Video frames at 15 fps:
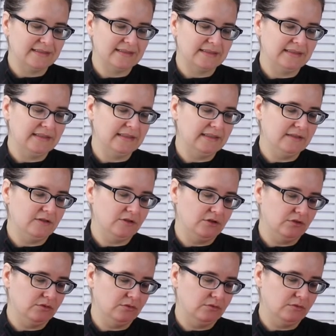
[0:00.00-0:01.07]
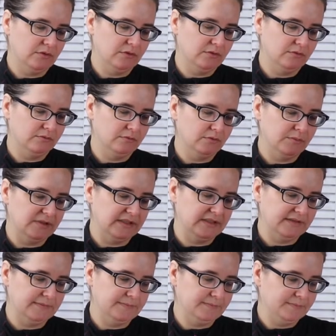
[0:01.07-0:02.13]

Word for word: seeking you, Rumi.